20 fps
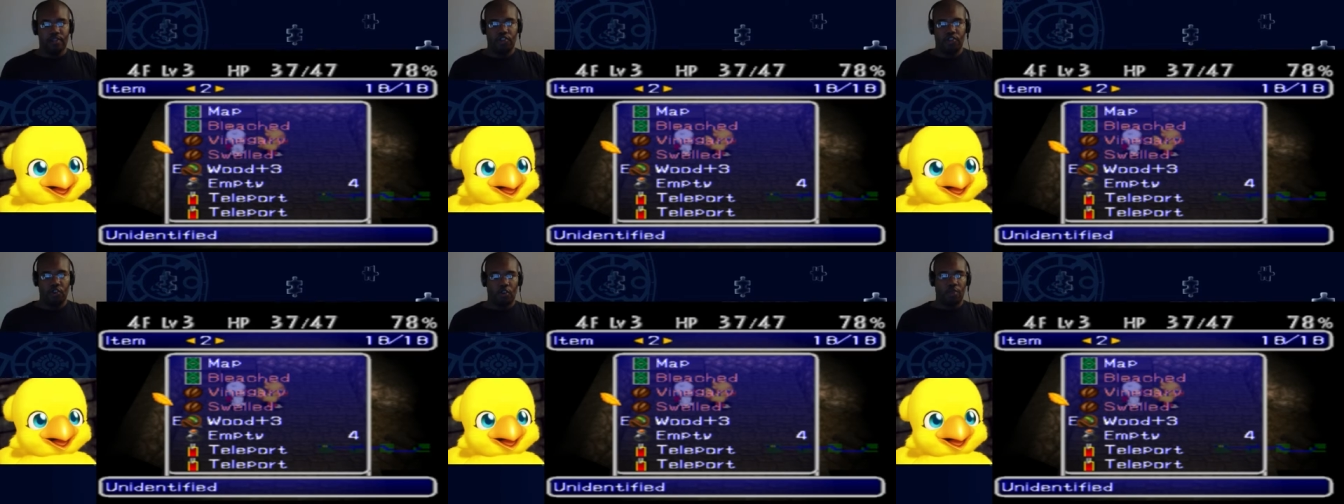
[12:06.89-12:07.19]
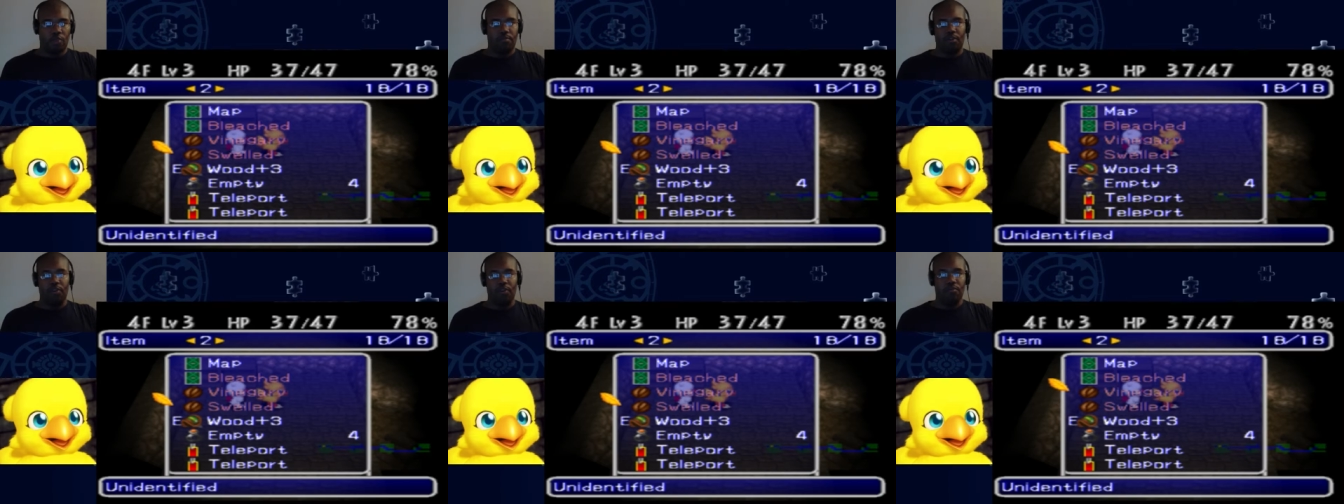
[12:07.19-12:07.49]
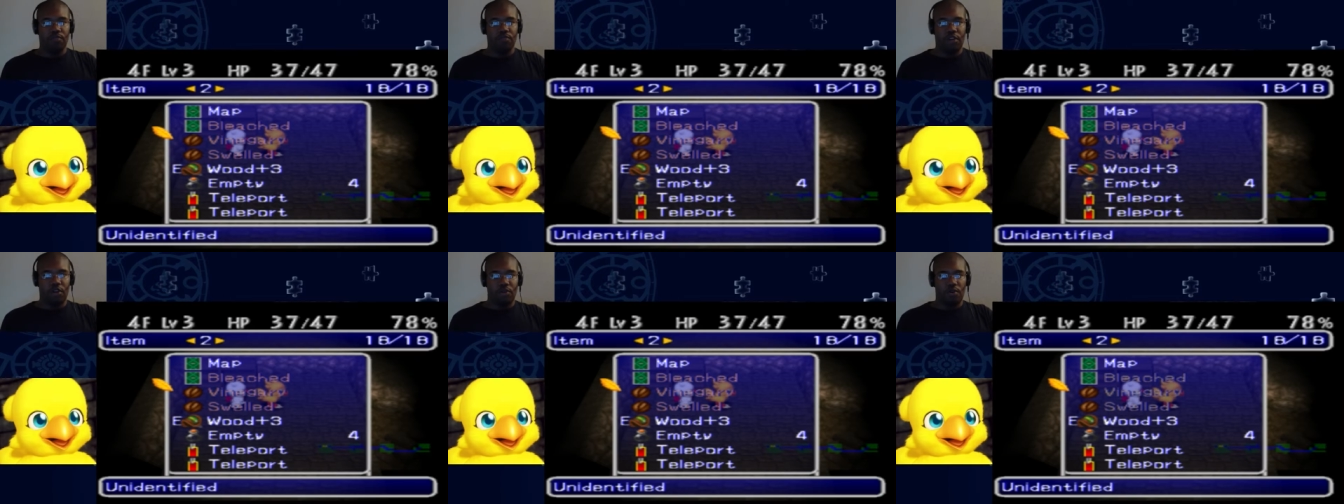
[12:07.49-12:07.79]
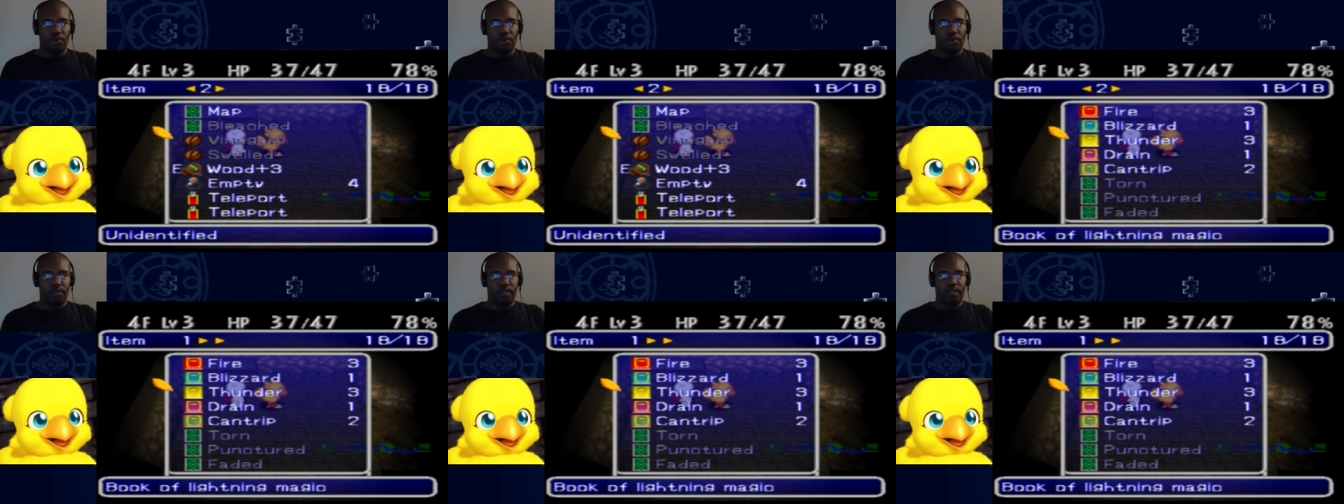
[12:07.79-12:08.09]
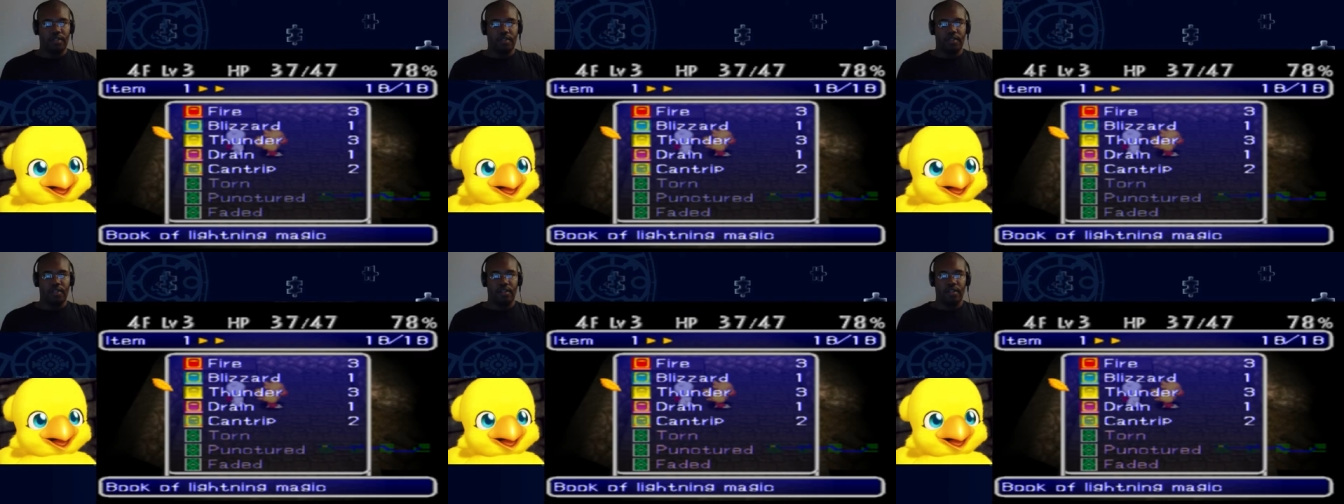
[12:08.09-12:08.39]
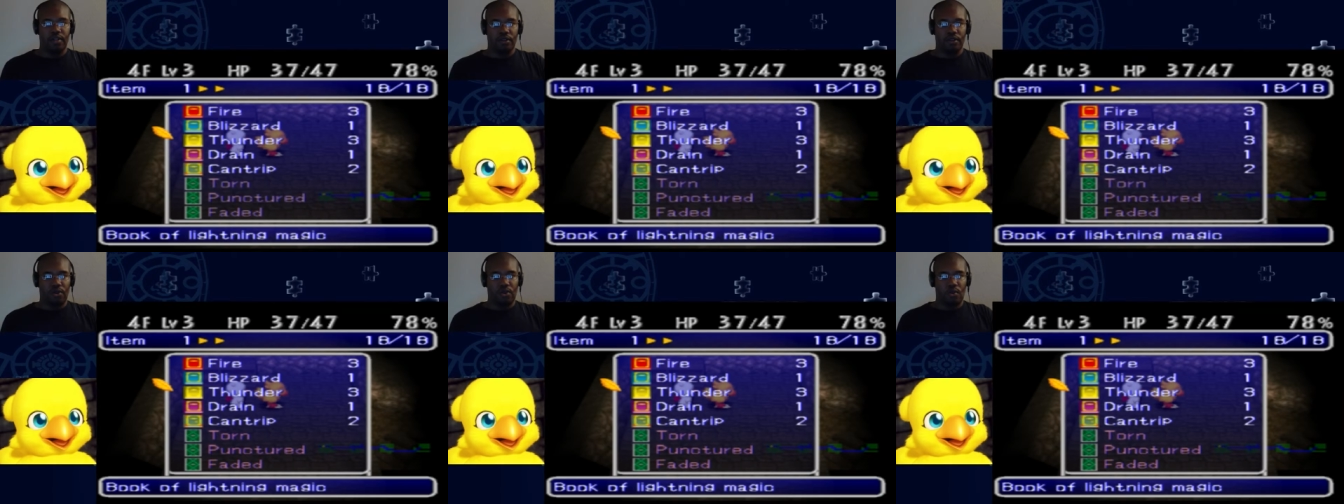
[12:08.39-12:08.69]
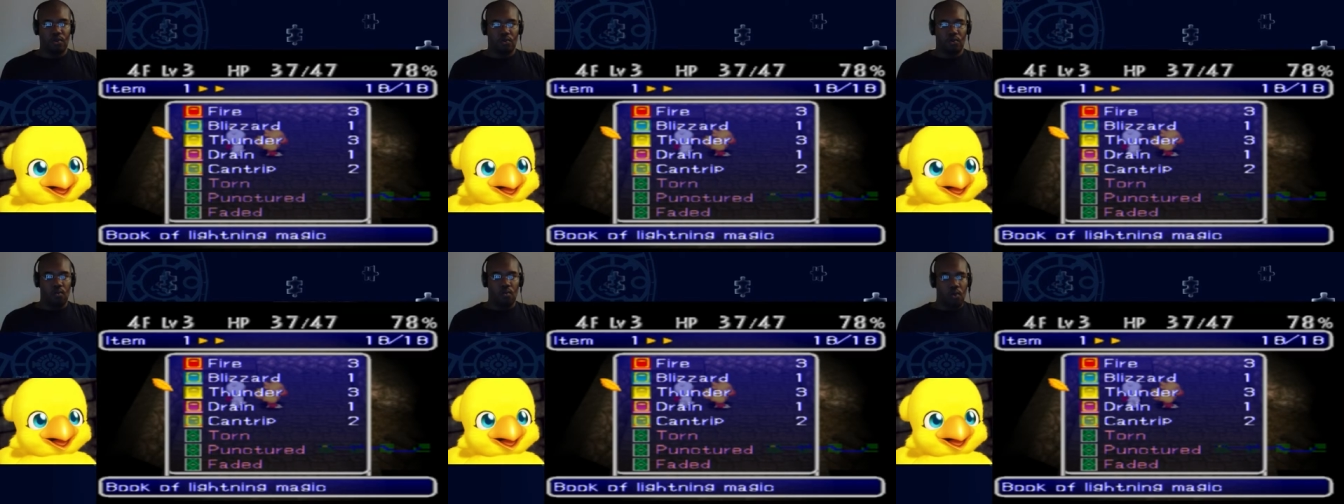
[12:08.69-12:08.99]
Chocobo knows
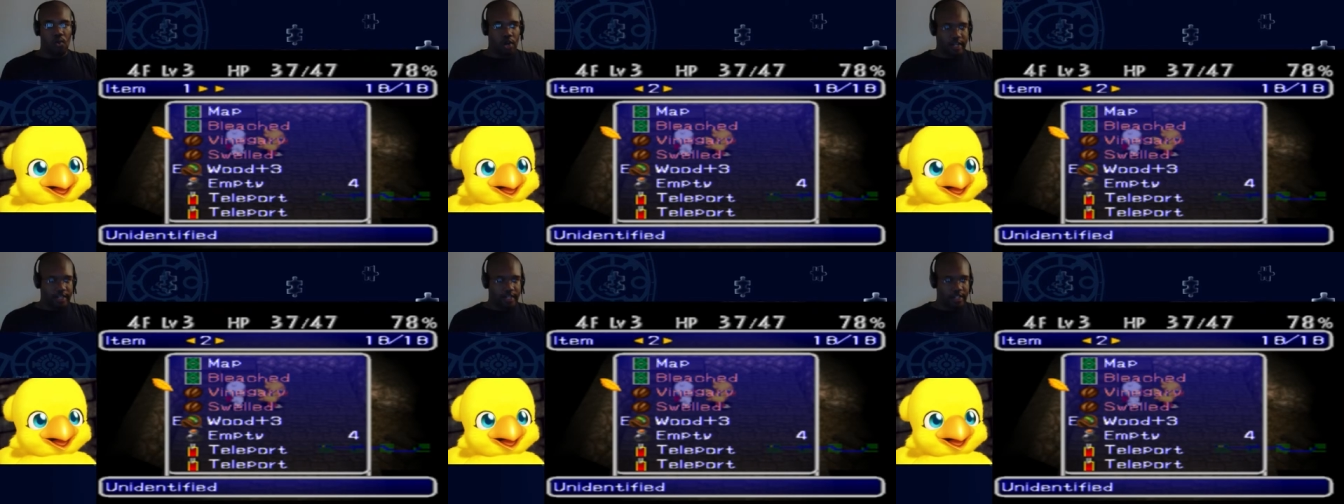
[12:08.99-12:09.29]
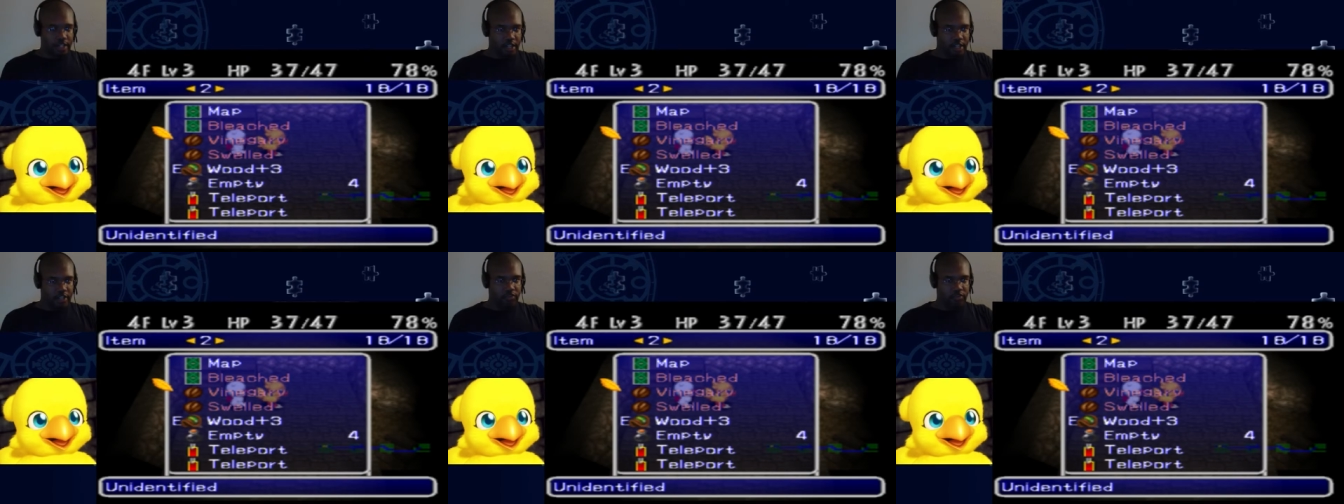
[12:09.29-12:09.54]
what it does